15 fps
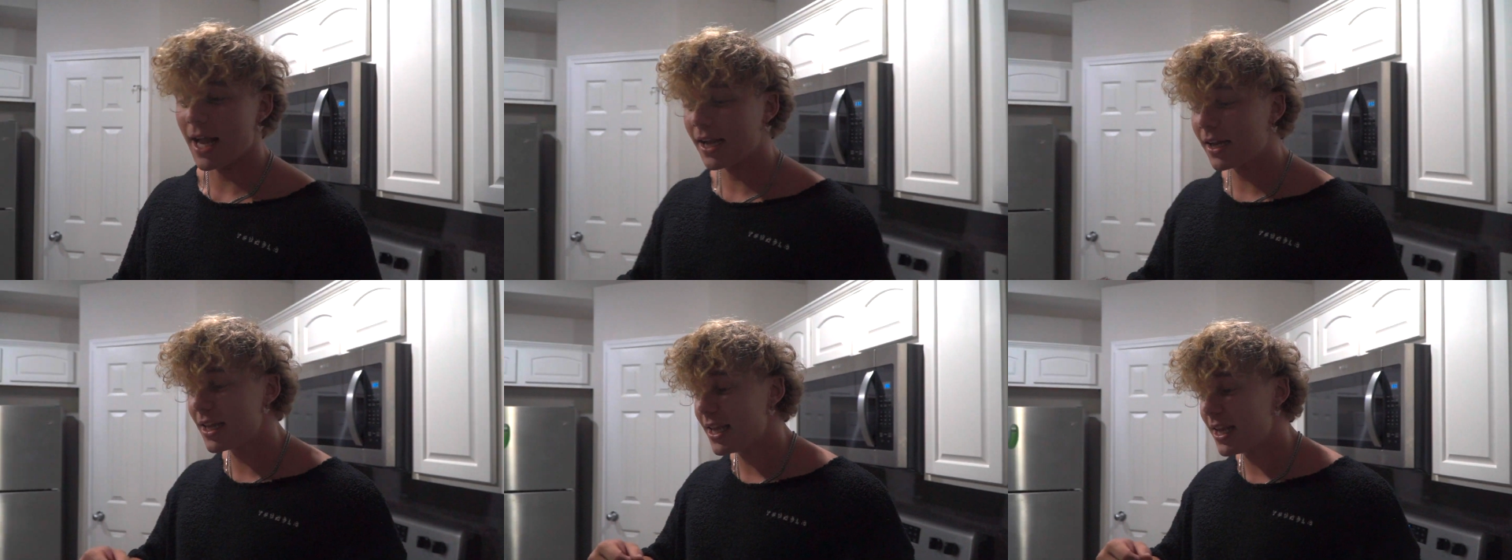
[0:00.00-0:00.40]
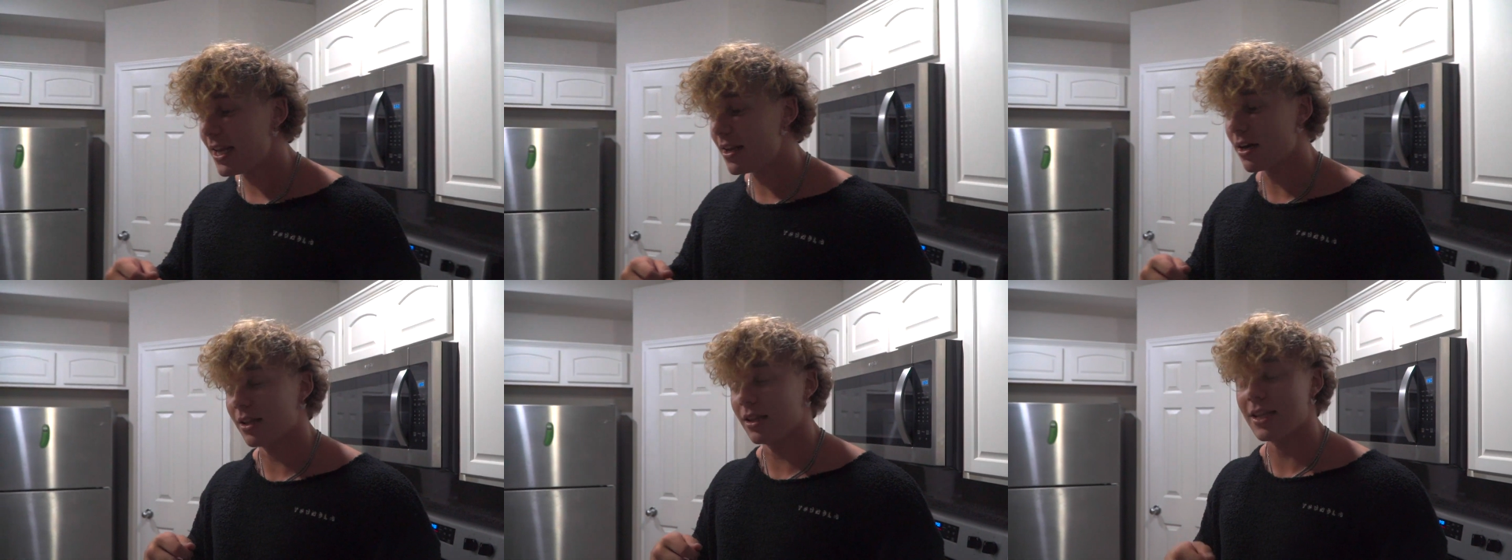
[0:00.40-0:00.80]
I got to
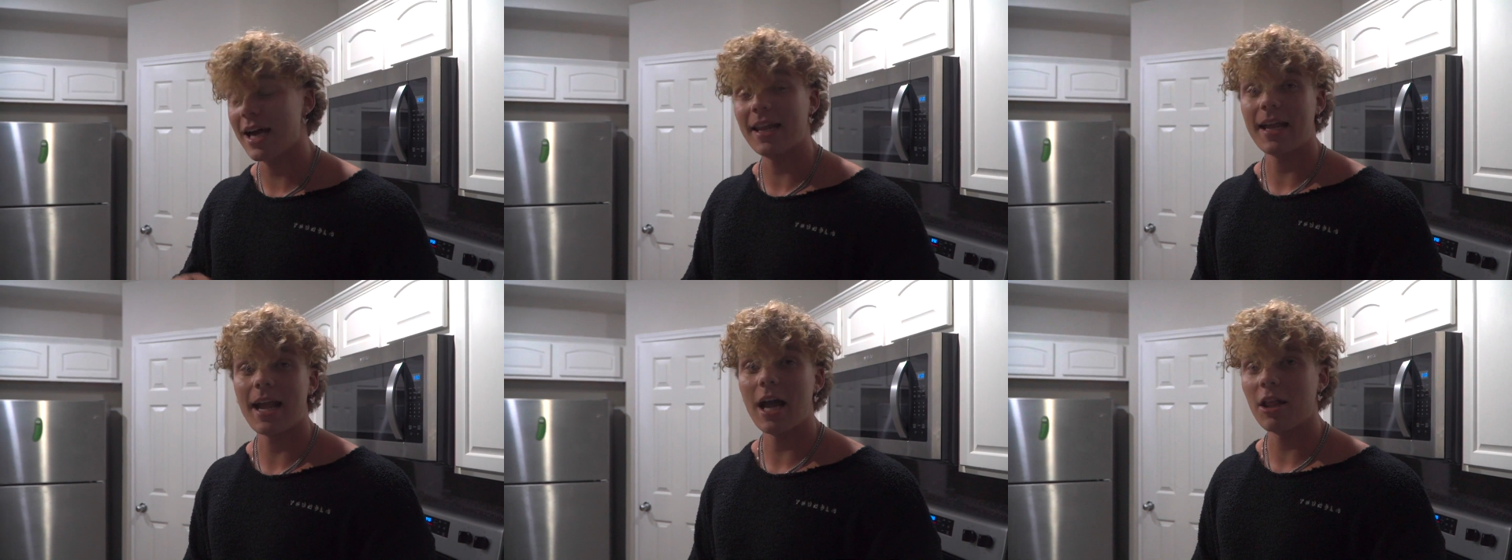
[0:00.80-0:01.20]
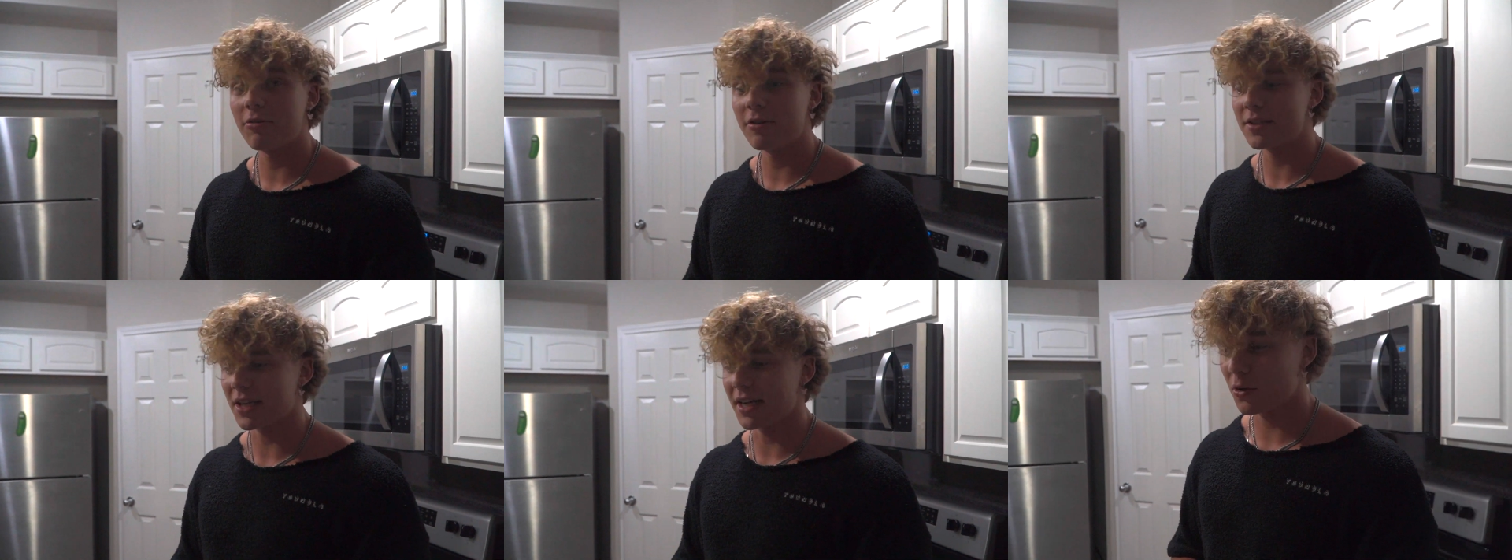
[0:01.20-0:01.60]
eat a lot of
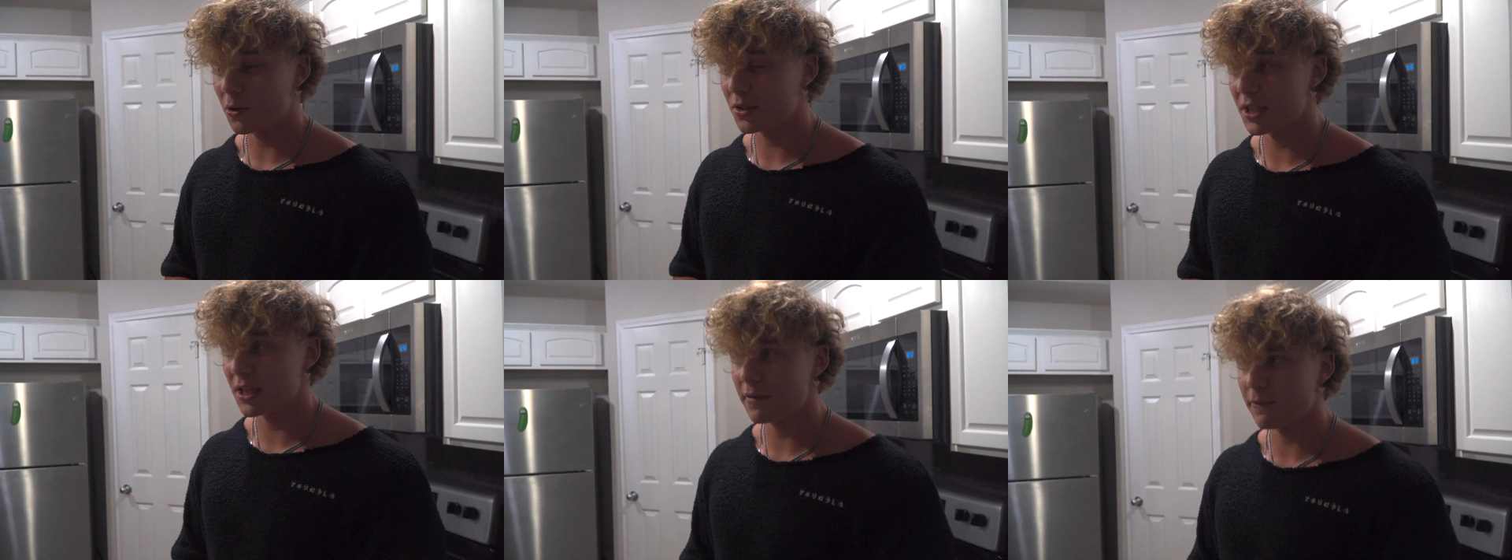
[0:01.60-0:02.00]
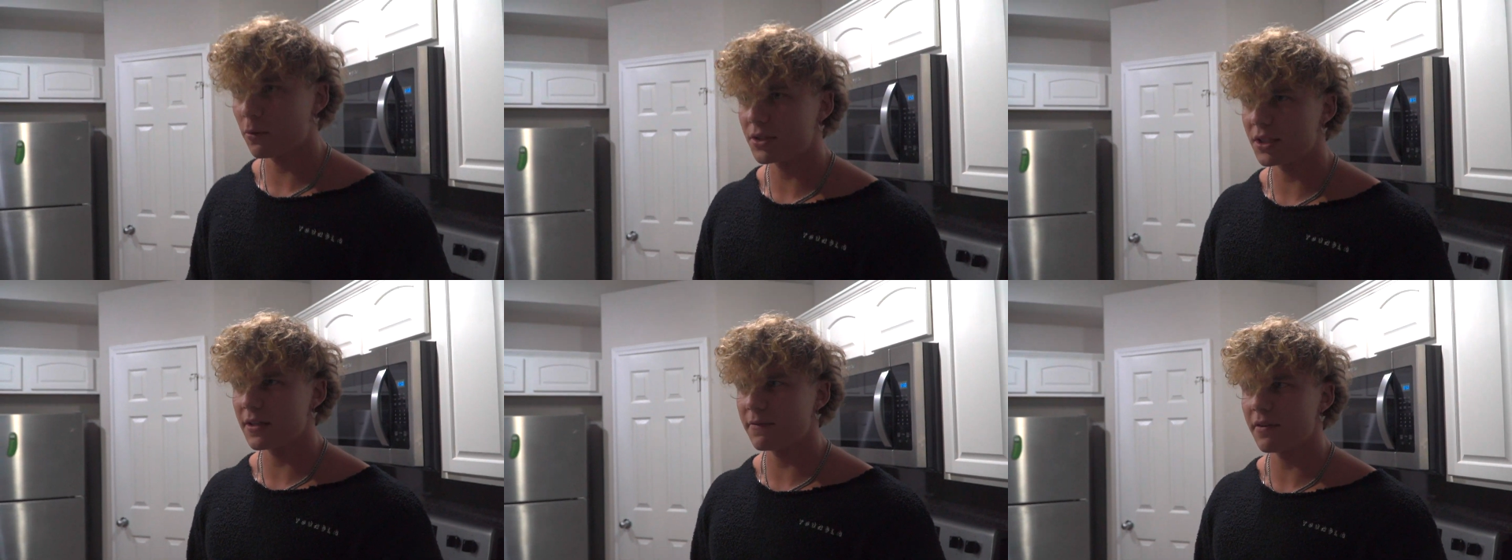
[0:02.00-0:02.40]
calories, like 13,
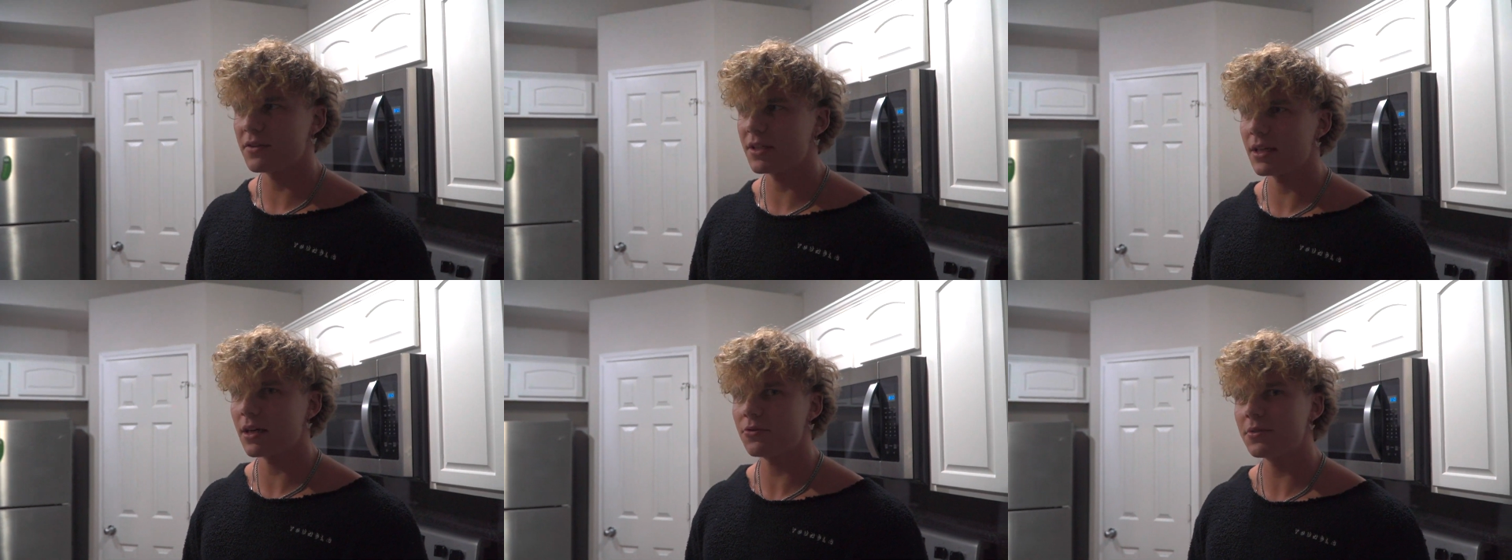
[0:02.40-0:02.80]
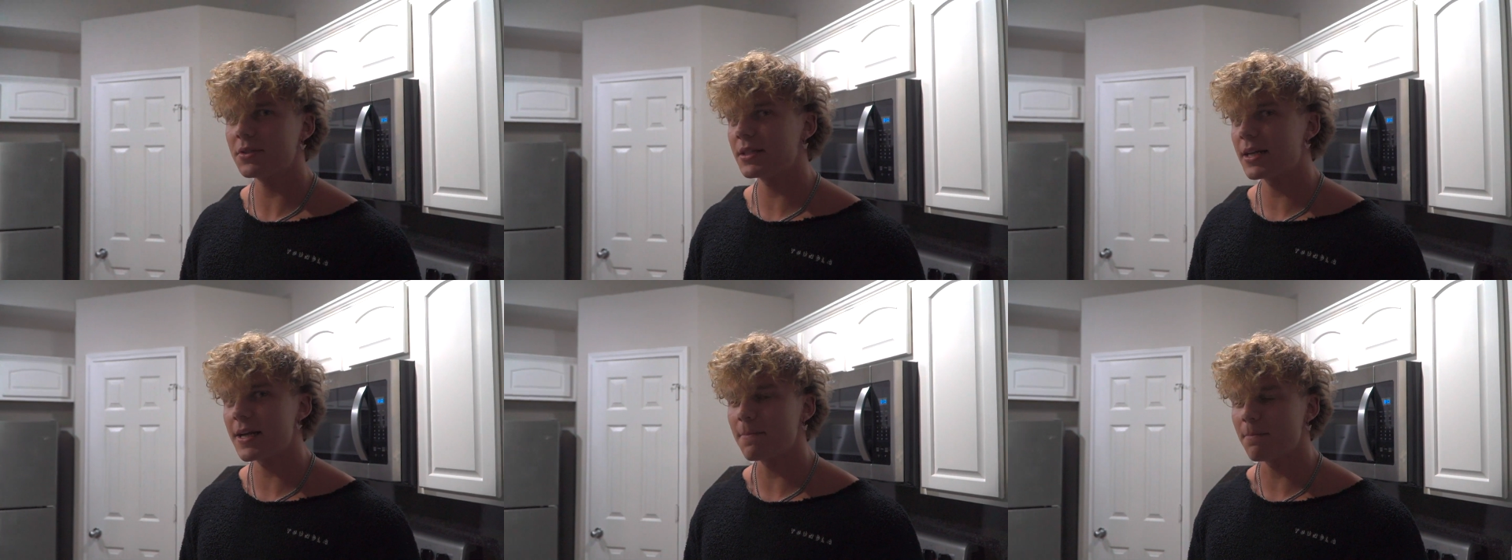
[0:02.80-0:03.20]
14, 1500
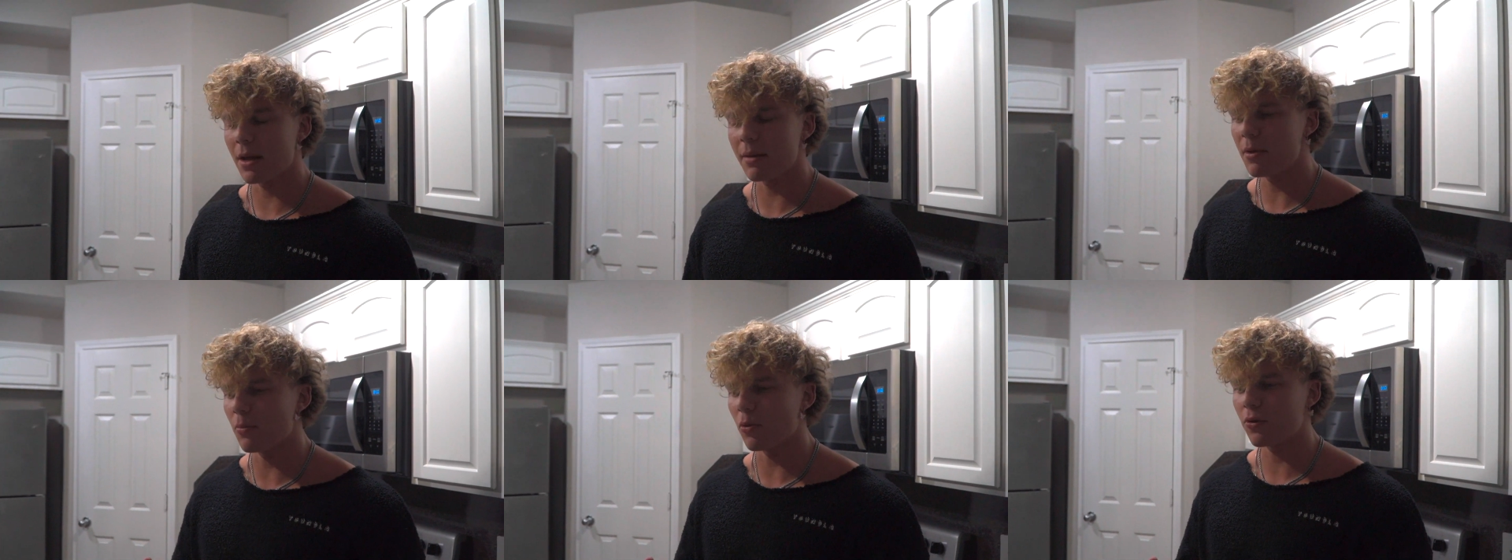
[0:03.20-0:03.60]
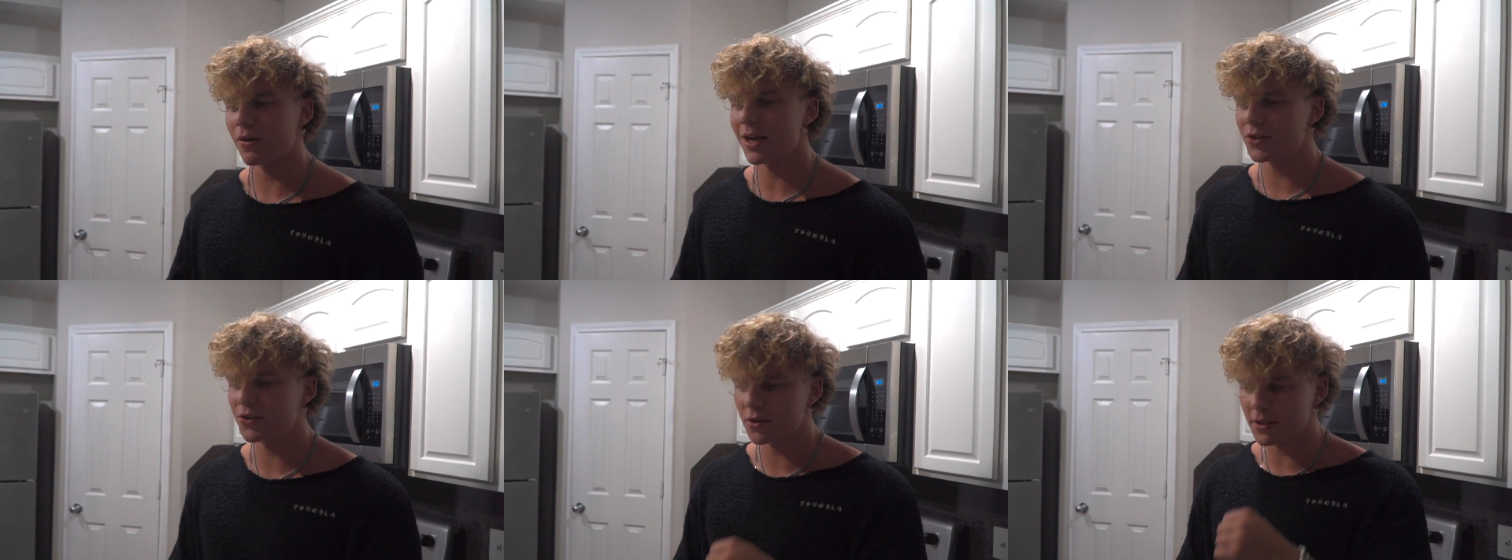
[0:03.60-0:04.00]
tonight, maybe more
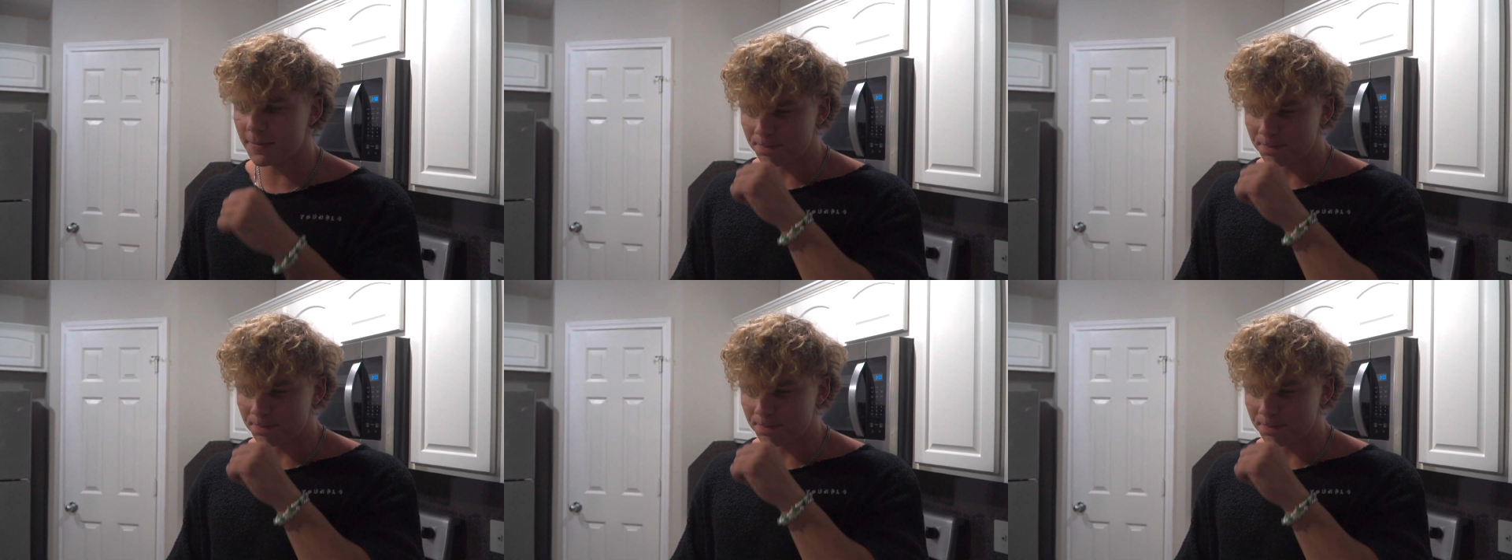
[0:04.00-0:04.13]
actually.